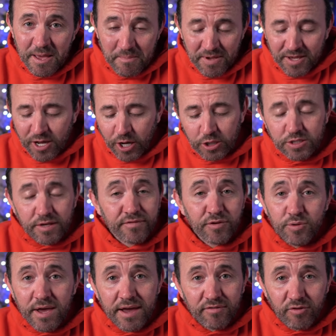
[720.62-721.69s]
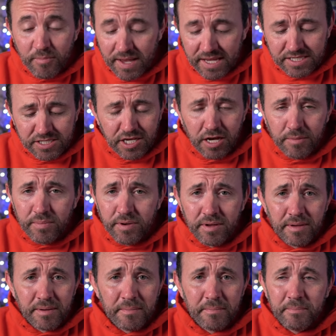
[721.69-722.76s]
Because if you ever mess up,
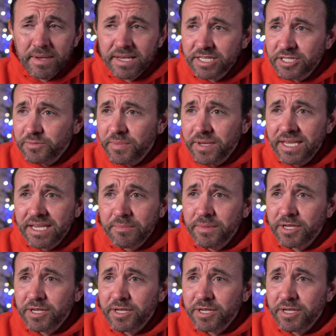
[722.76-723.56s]
misspeak,